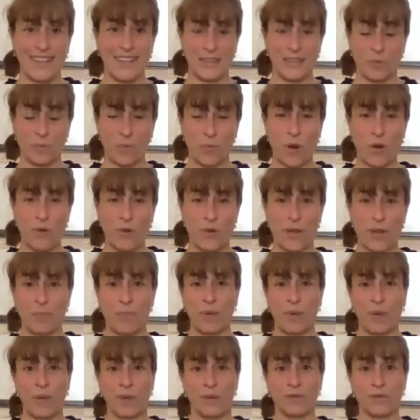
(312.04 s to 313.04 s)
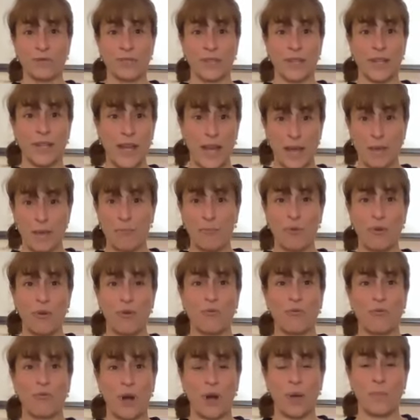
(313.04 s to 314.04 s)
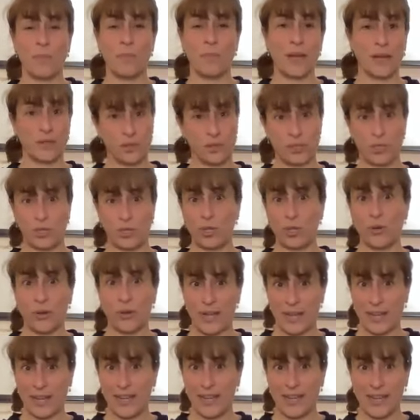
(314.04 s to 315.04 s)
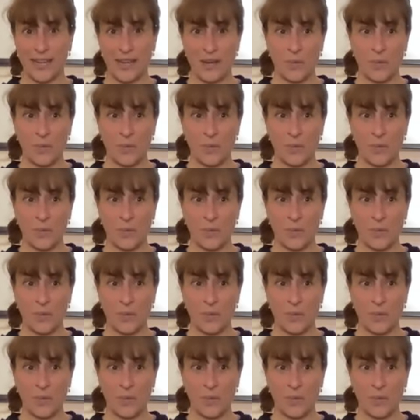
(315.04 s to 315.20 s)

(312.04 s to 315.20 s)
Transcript: the warrior pose, come from a story